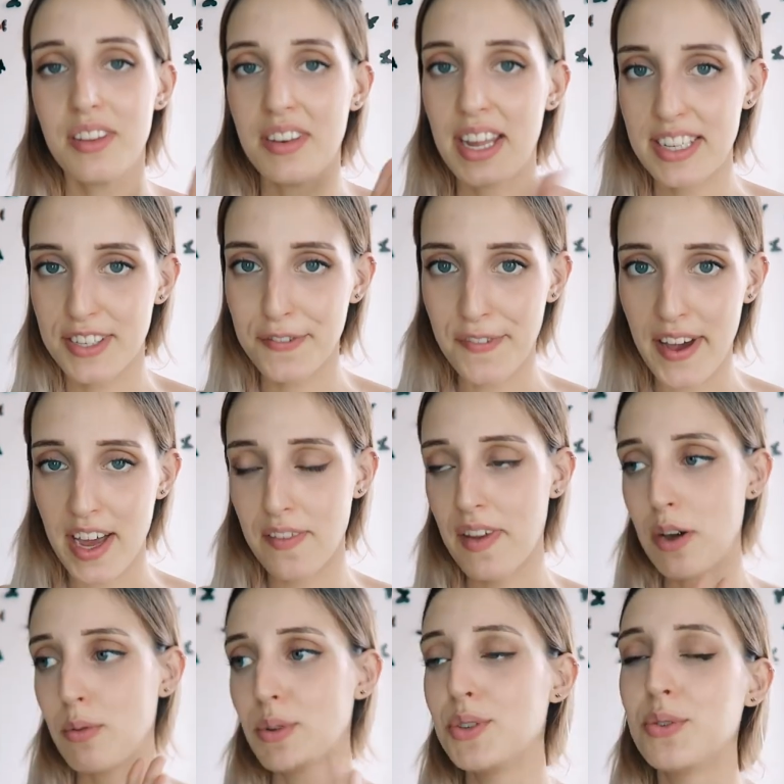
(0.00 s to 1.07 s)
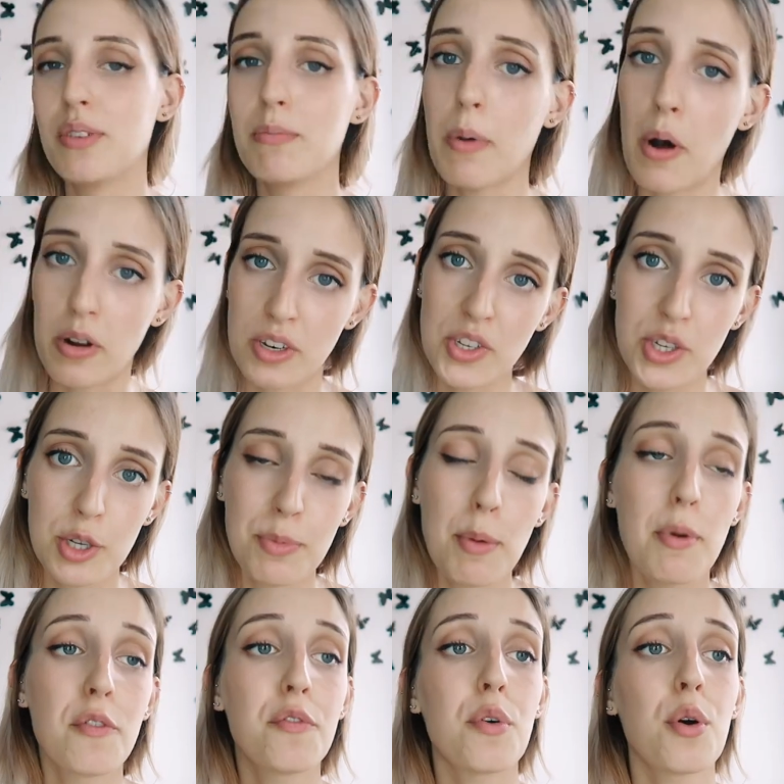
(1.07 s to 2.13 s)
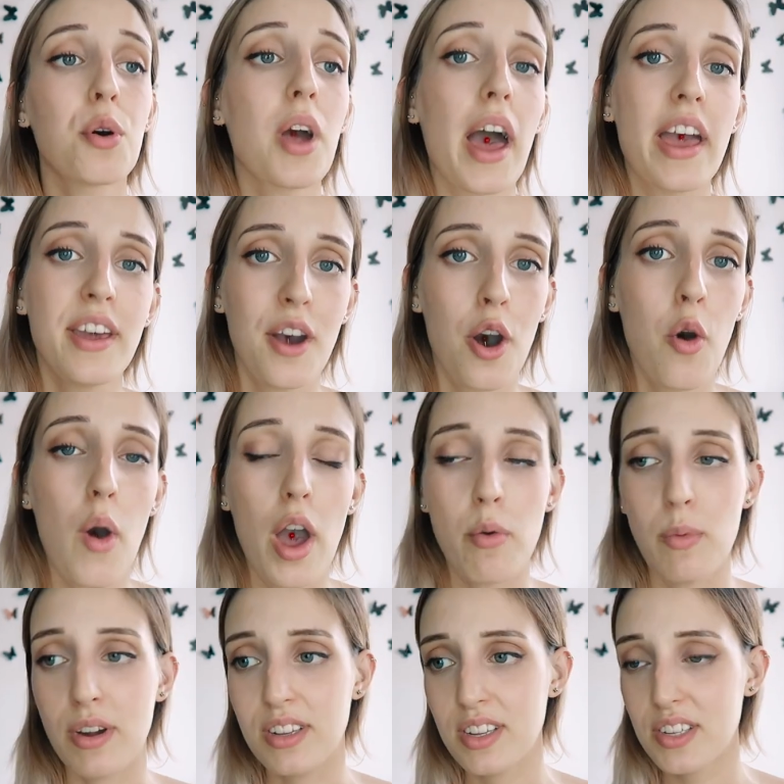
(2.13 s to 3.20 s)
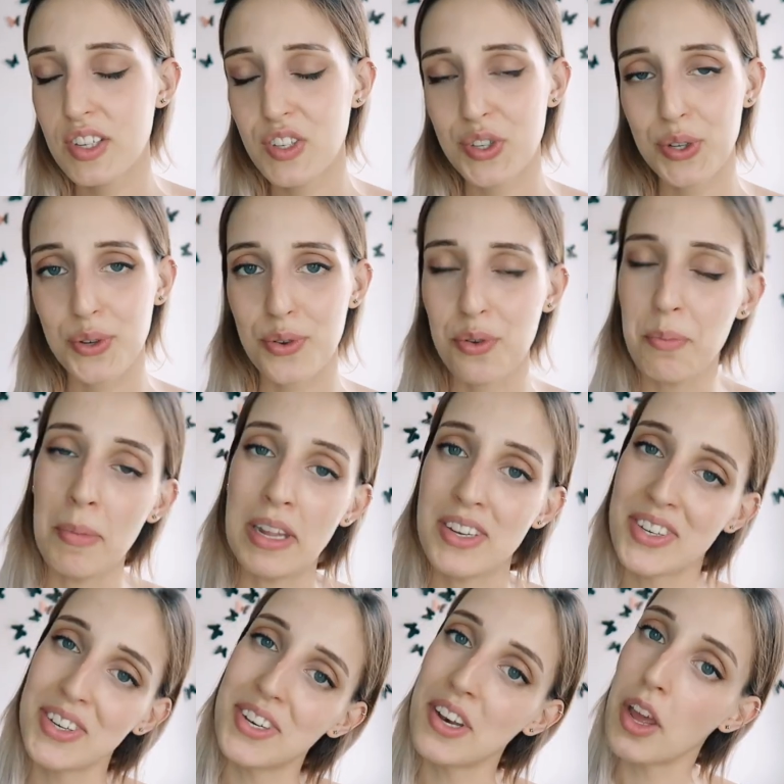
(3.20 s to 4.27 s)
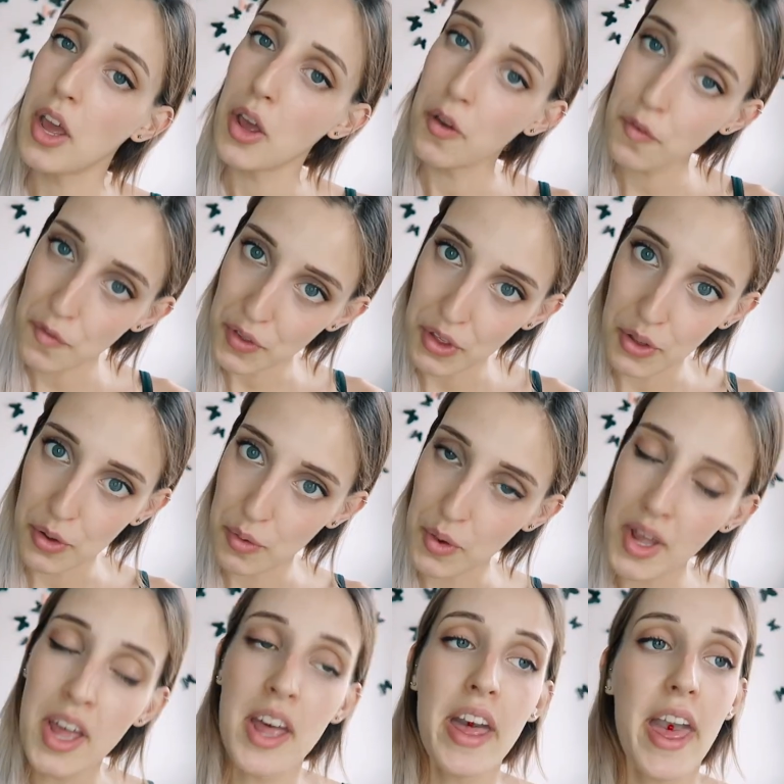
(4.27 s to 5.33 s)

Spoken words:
The next five I will do in part two, but before I go, I want to mention a few